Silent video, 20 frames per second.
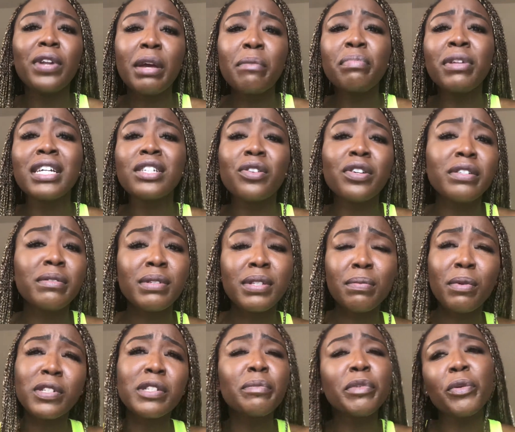And plus, Christmas is
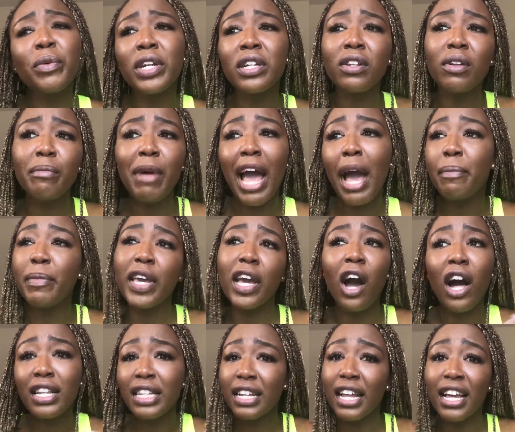supposed to be one of them happy
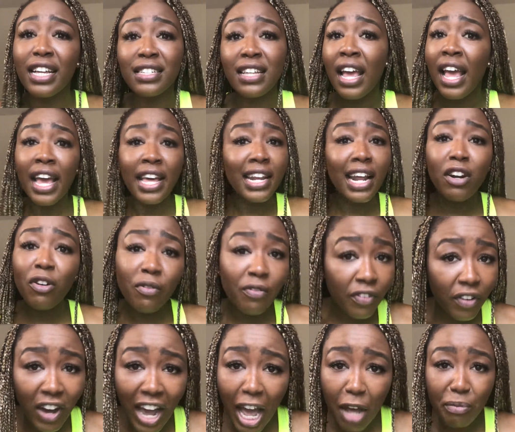holidays, and I don't
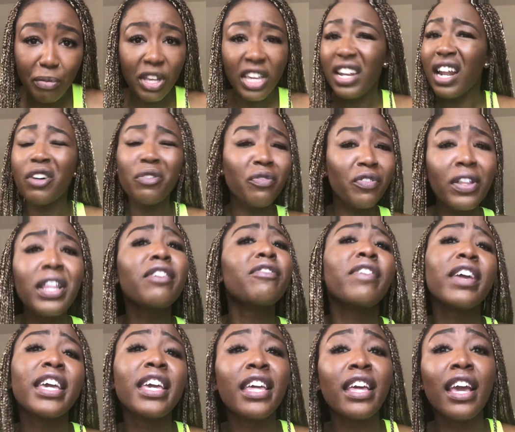feel happy and I don't feel like
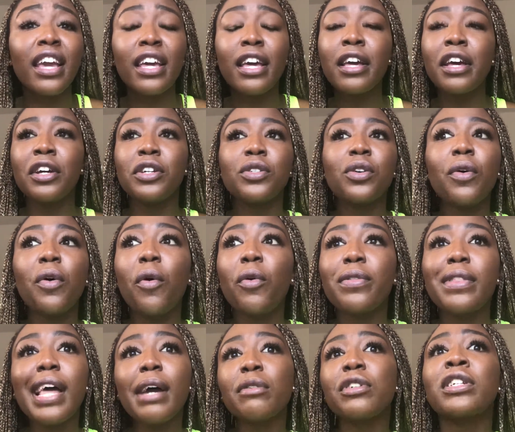faking it. So
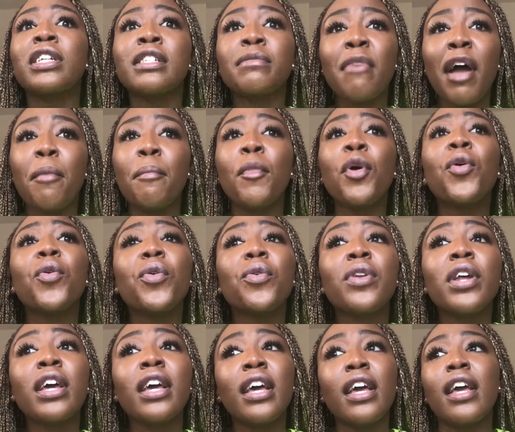that was just my
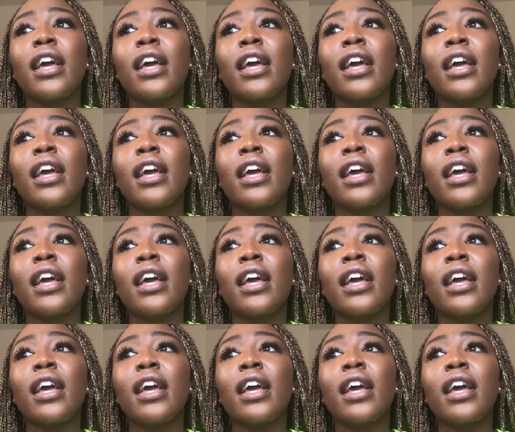mood.